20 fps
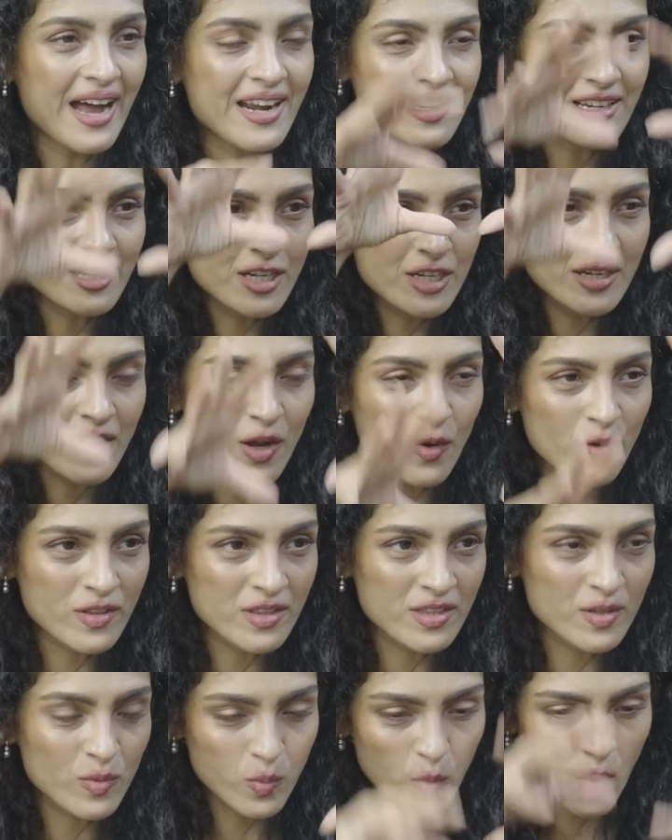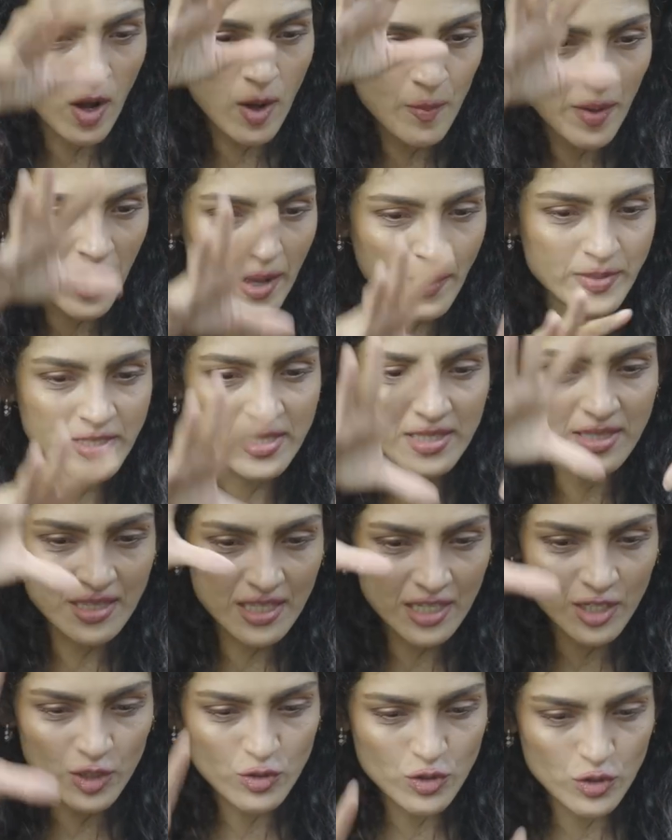had written down the warm-ups, the
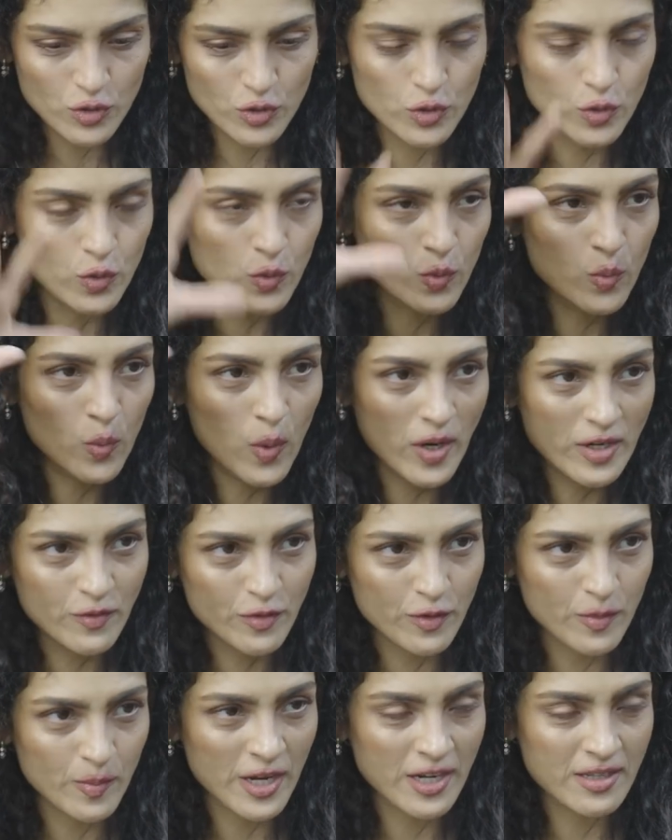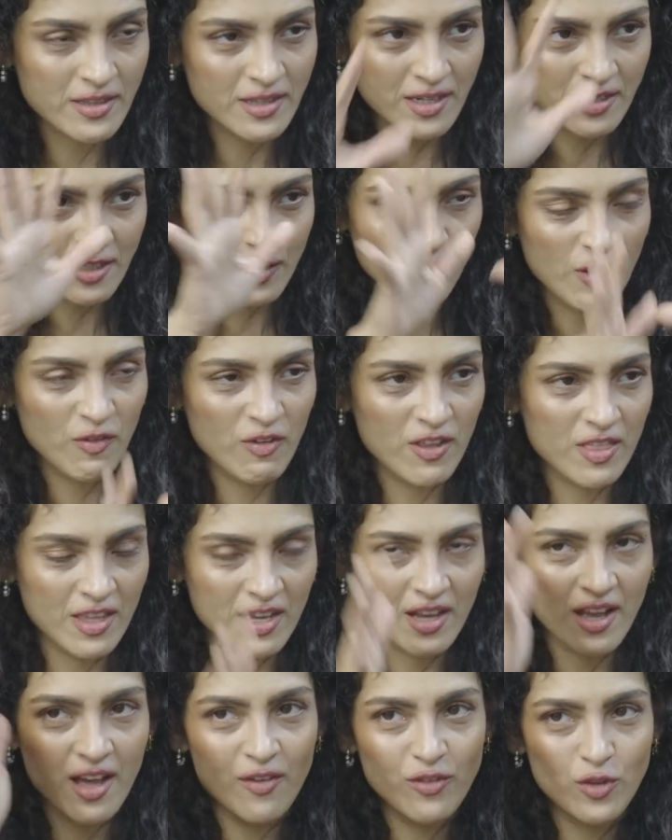thing you should do, what for Bharatanatyam,
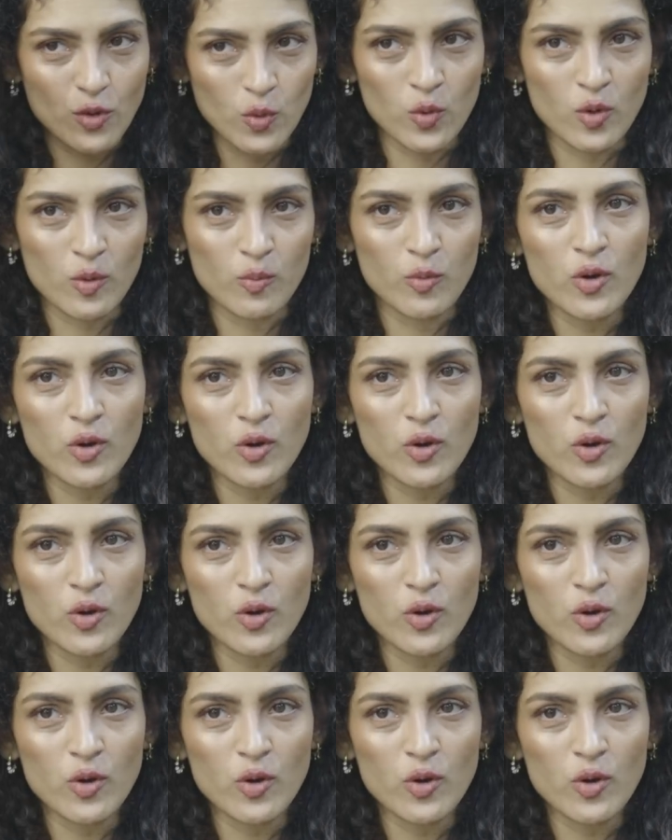everything. I have the old